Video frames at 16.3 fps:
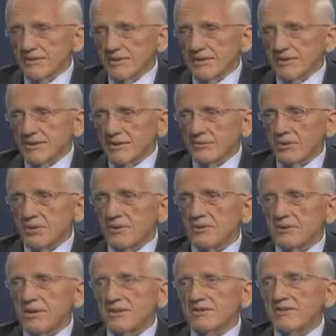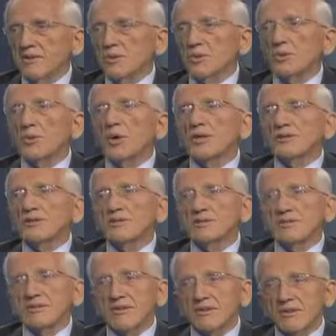a view that sort of
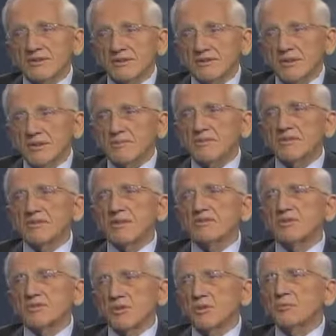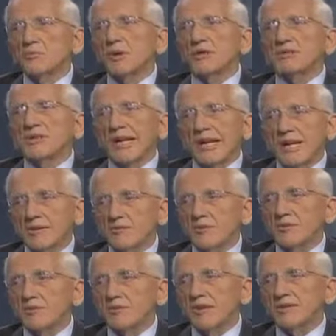questions our consumption of so much
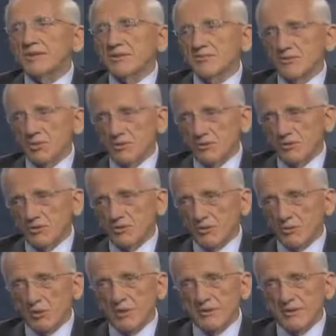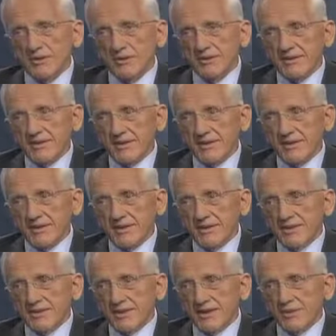animal-based foods, for one thing,
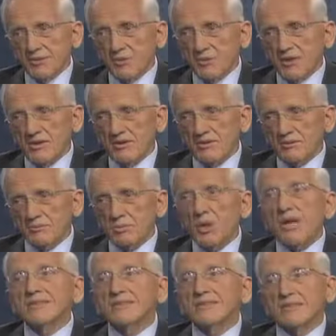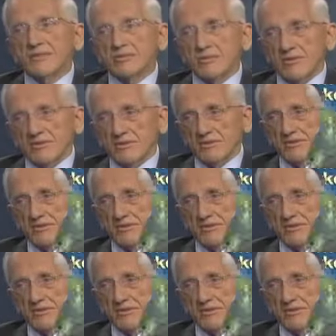as well as processed foods.